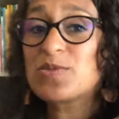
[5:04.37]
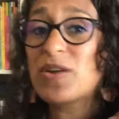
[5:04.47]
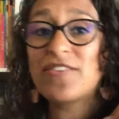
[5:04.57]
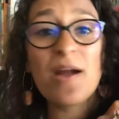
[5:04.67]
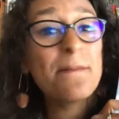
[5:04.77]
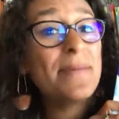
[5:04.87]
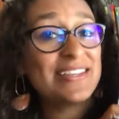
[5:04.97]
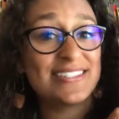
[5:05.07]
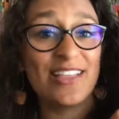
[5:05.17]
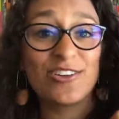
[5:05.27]
one of our
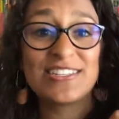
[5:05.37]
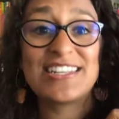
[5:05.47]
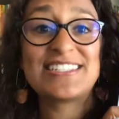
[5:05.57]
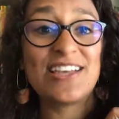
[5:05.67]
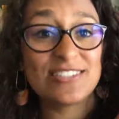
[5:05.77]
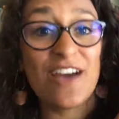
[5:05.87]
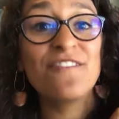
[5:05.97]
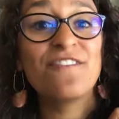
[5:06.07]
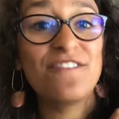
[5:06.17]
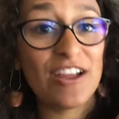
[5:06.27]
best sellers and it sells out
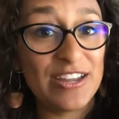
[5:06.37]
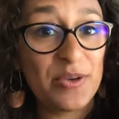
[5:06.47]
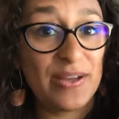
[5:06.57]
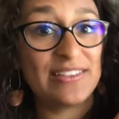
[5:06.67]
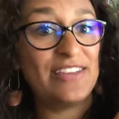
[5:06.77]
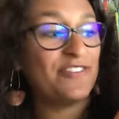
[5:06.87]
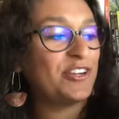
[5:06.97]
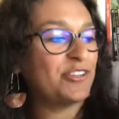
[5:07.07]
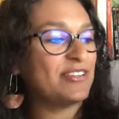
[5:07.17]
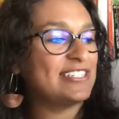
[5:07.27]
very quickly for
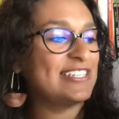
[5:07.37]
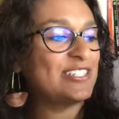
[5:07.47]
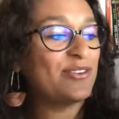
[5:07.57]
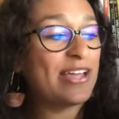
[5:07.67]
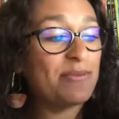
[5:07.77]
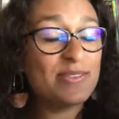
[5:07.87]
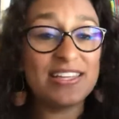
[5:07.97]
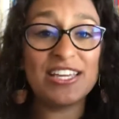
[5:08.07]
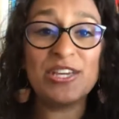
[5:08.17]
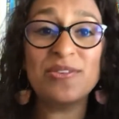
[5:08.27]
good reason. So it comes with
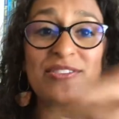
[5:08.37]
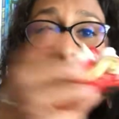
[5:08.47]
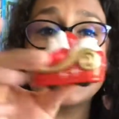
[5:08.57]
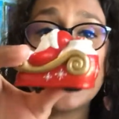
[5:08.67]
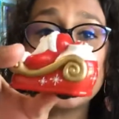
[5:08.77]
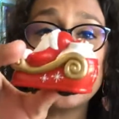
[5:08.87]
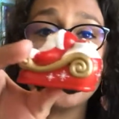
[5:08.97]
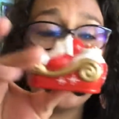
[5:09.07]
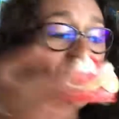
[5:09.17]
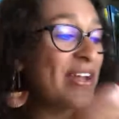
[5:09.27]
a cute little Santa
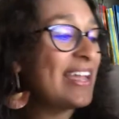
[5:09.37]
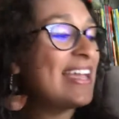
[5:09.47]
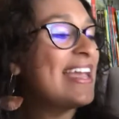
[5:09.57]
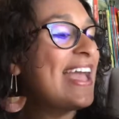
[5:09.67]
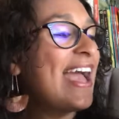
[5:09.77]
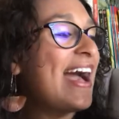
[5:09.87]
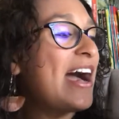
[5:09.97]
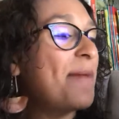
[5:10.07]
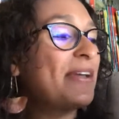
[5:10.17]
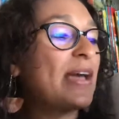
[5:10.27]
toy.
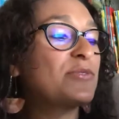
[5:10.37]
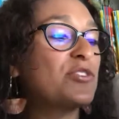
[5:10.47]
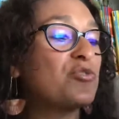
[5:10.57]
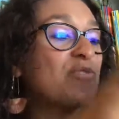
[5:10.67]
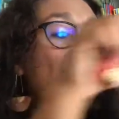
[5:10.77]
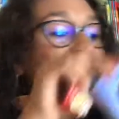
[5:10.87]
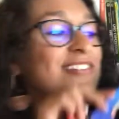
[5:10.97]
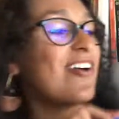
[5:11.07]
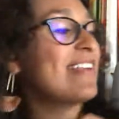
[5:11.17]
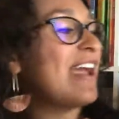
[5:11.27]
Um, it comes with
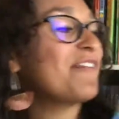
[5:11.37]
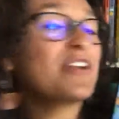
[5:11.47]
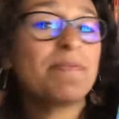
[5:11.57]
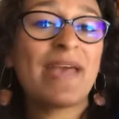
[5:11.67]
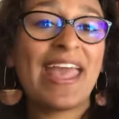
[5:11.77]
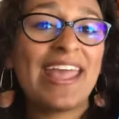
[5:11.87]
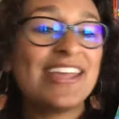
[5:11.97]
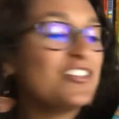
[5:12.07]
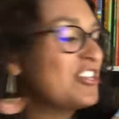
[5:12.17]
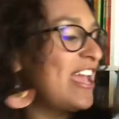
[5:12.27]
tracks on every
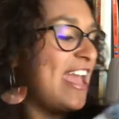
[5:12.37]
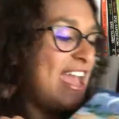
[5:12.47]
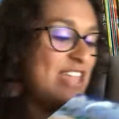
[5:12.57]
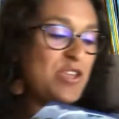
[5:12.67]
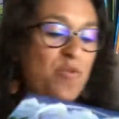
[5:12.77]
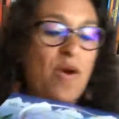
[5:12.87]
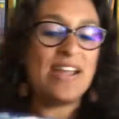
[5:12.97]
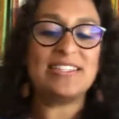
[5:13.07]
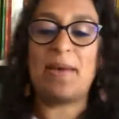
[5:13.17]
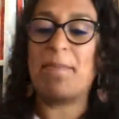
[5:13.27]
page and you
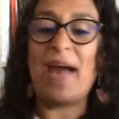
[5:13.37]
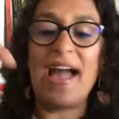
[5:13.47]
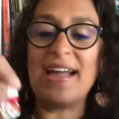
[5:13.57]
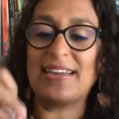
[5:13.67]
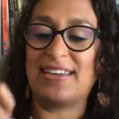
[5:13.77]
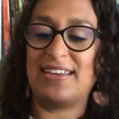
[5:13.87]
wind it back.